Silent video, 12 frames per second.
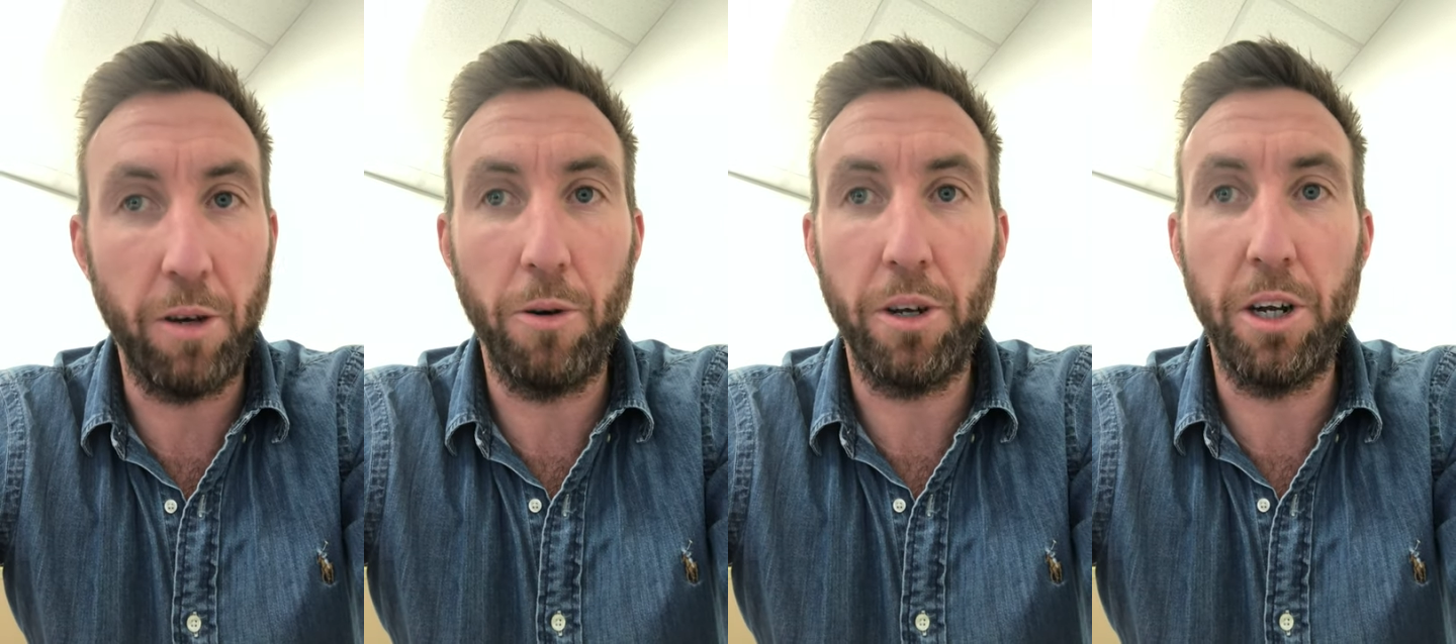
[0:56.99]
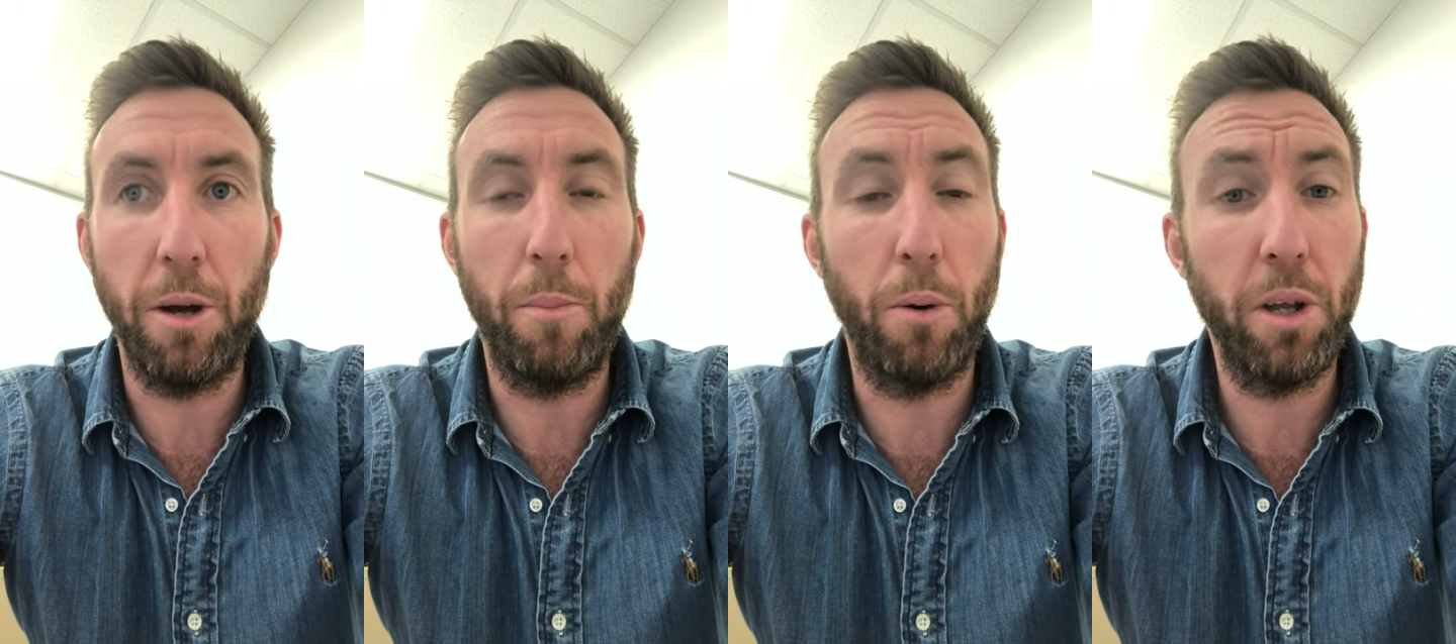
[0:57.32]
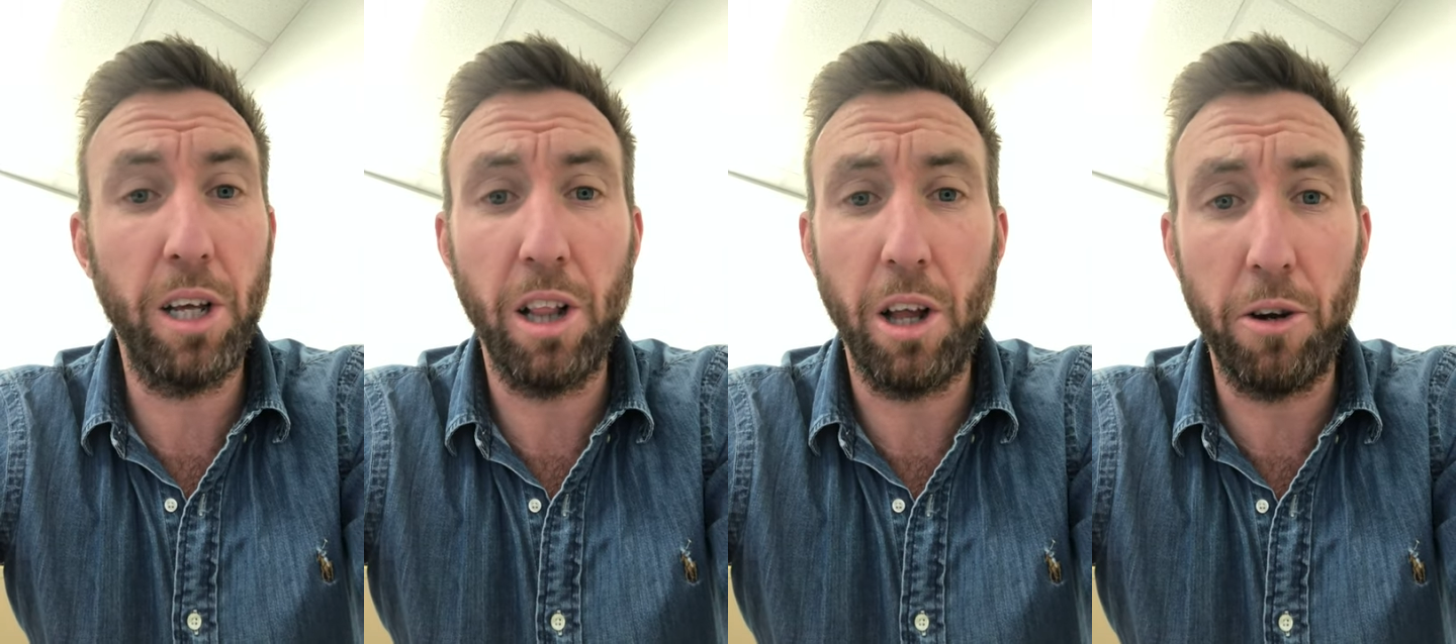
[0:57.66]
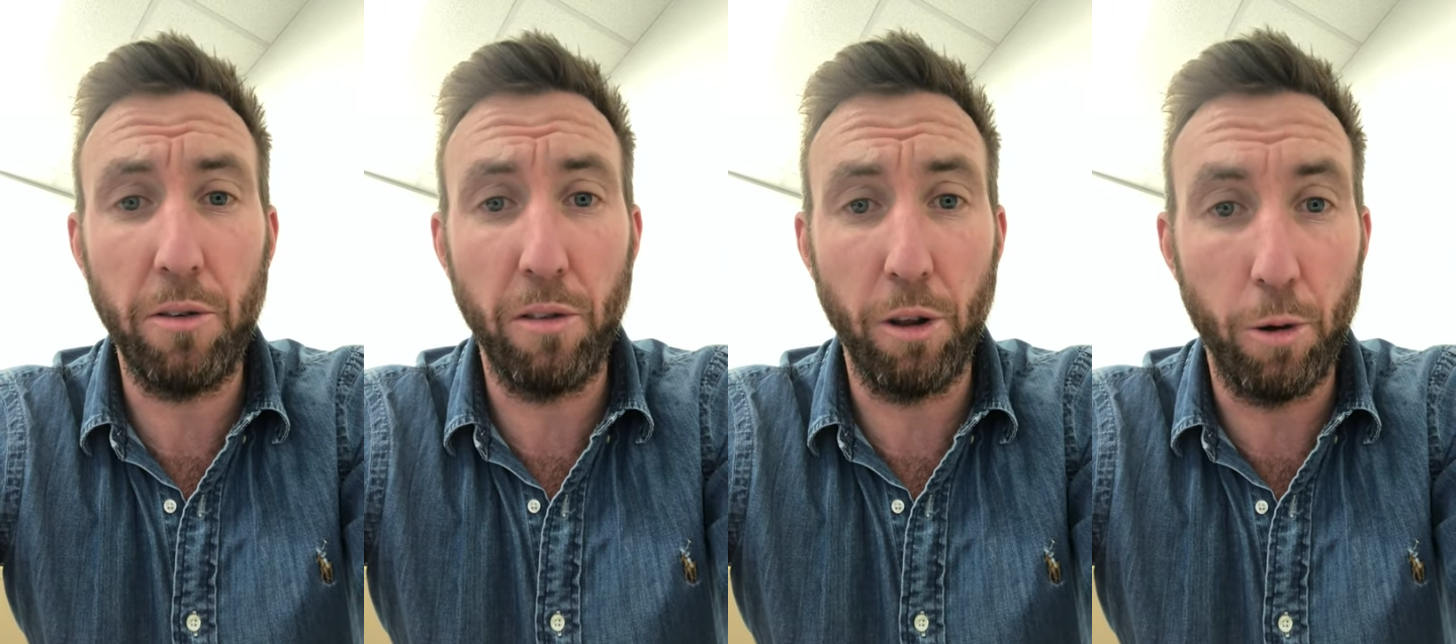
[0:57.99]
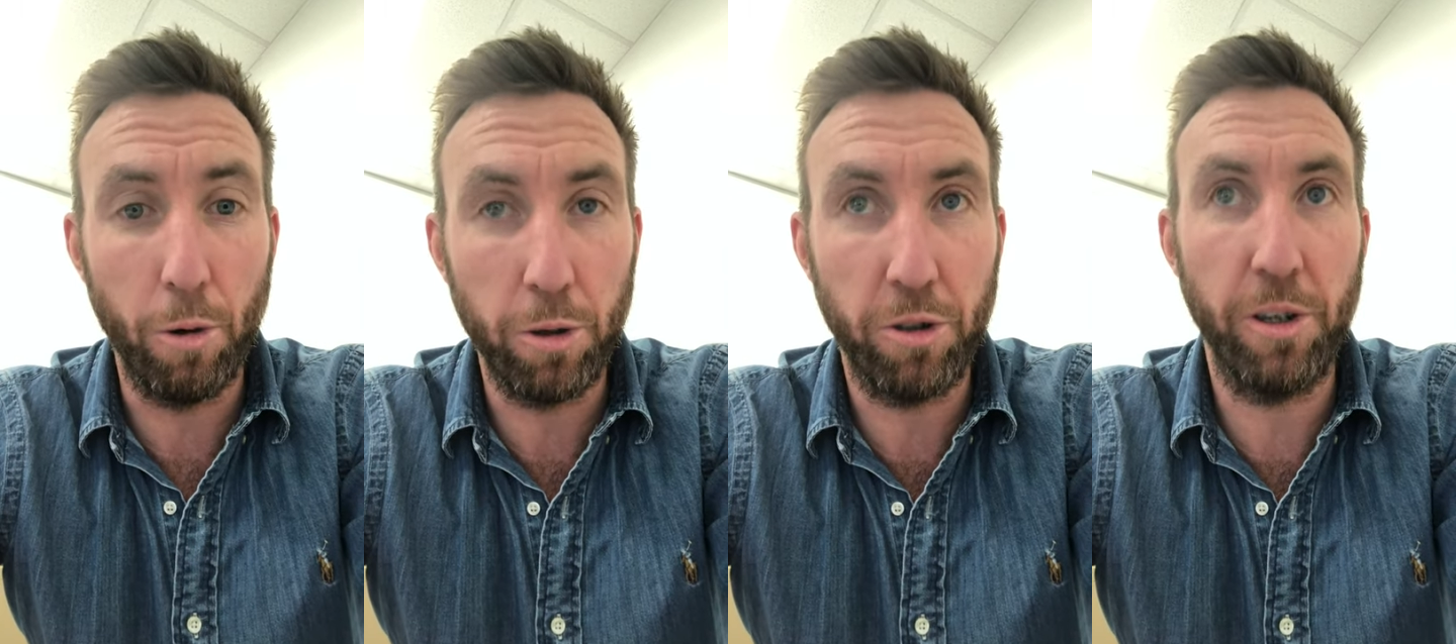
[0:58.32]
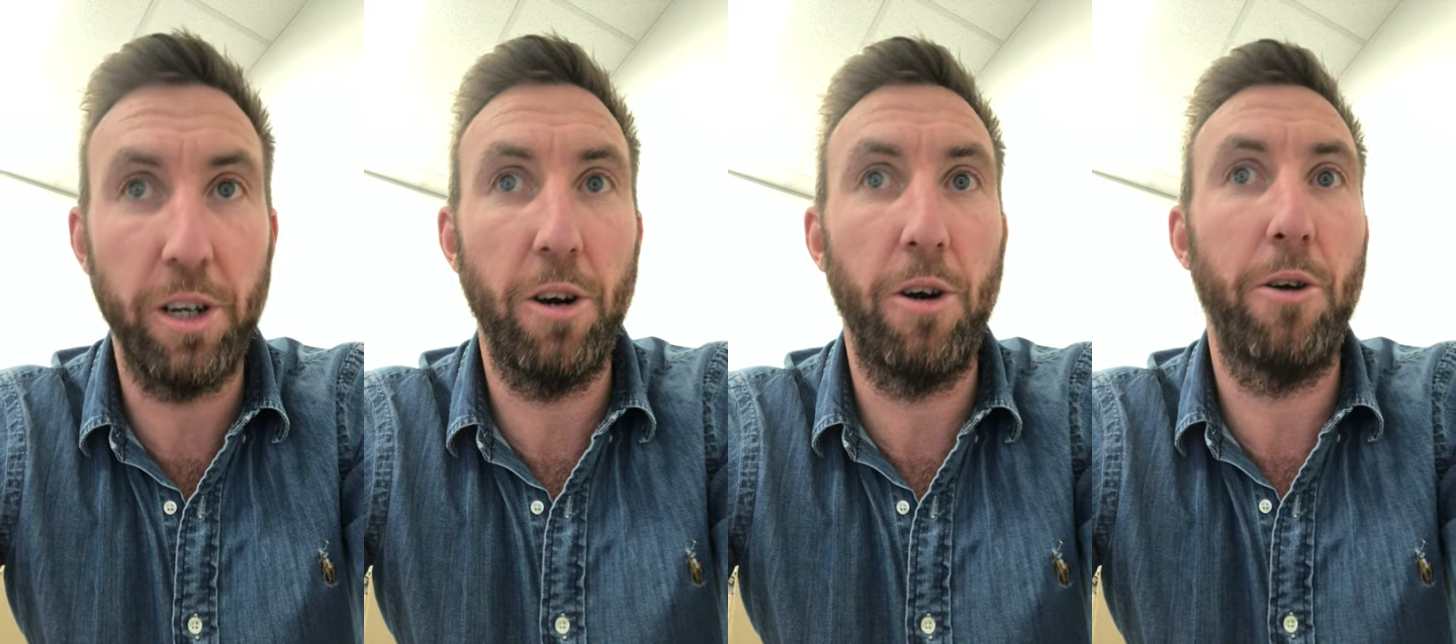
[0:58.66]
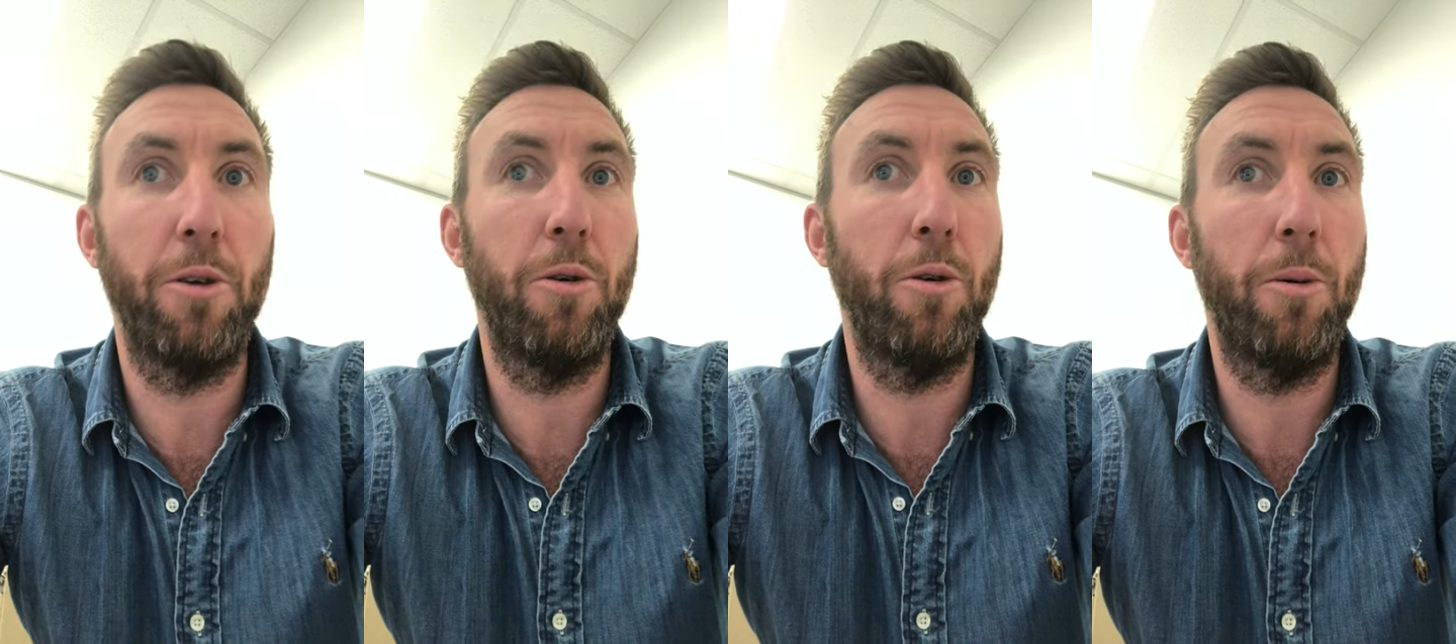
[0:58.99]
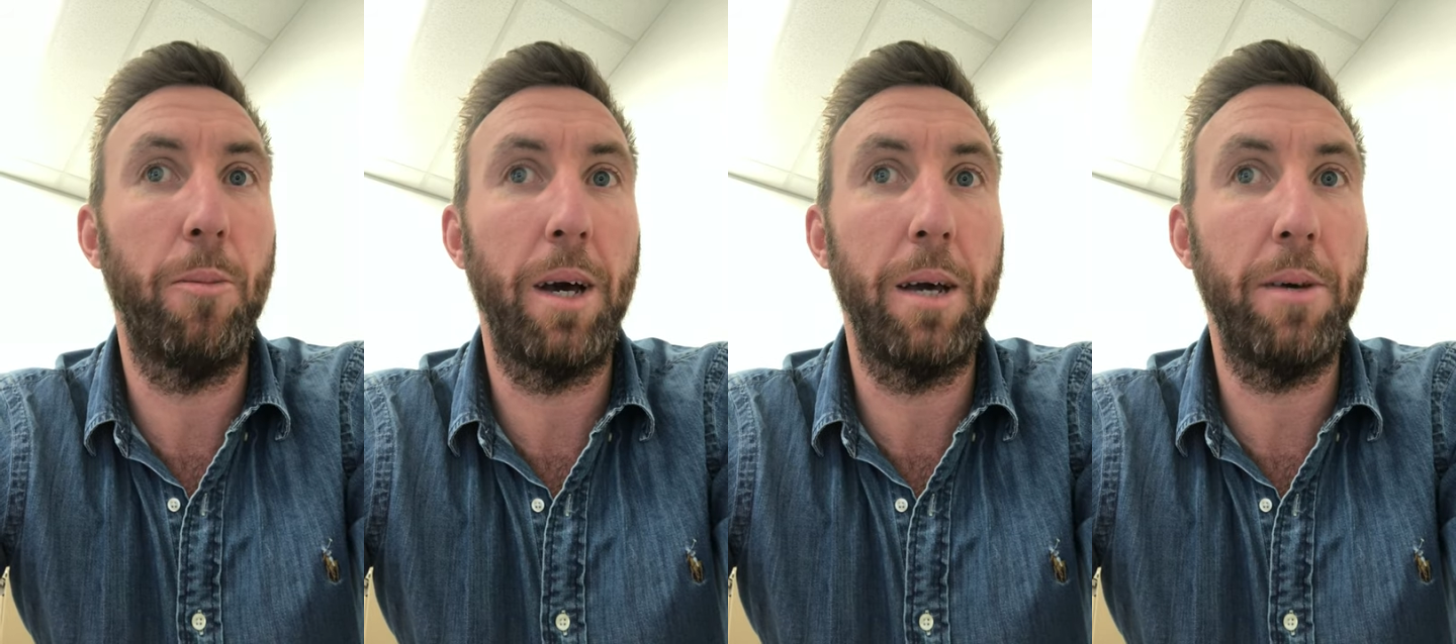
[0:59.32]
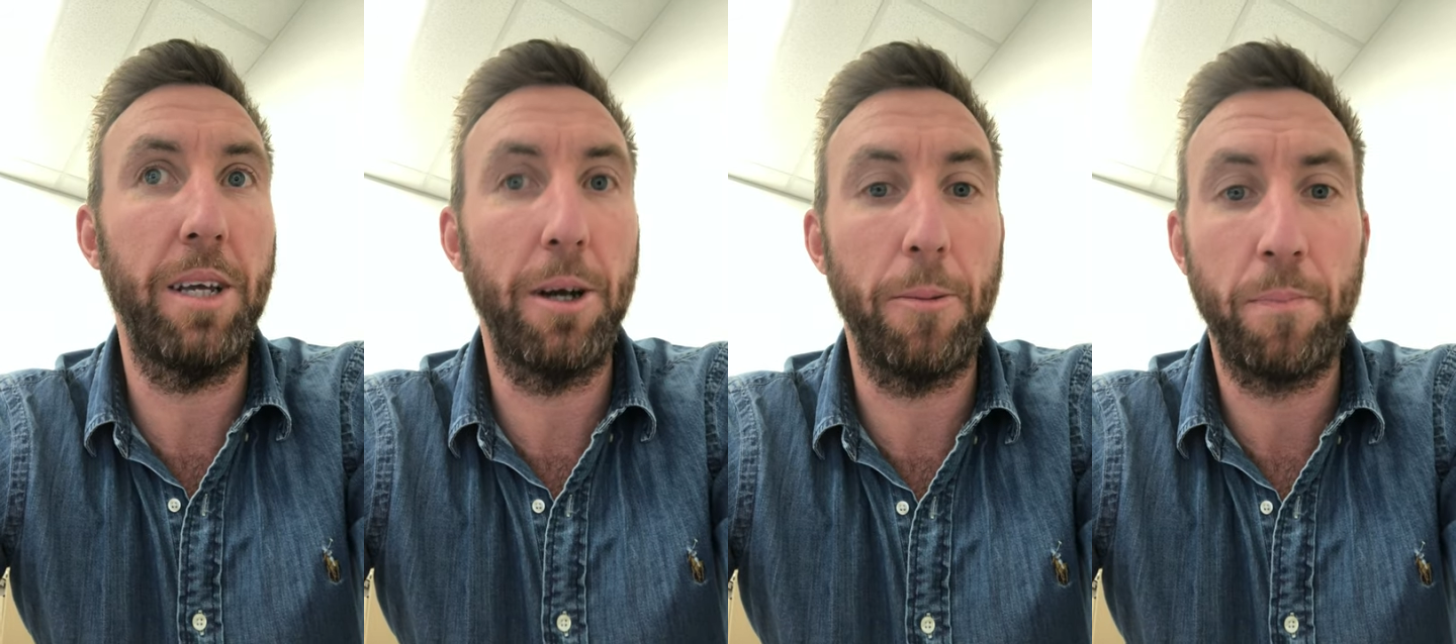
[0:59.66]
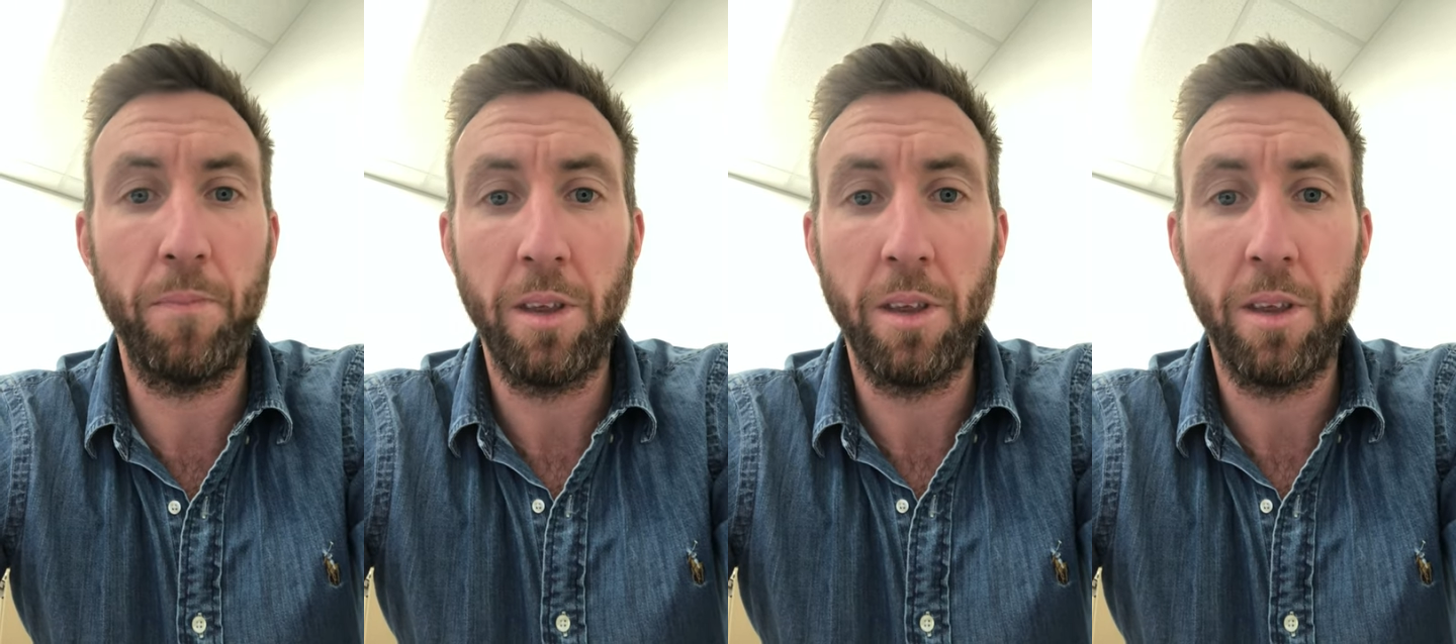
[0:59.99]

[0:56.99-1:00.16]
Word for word: Or, you know, putting a load of laundry on or maybe, you know,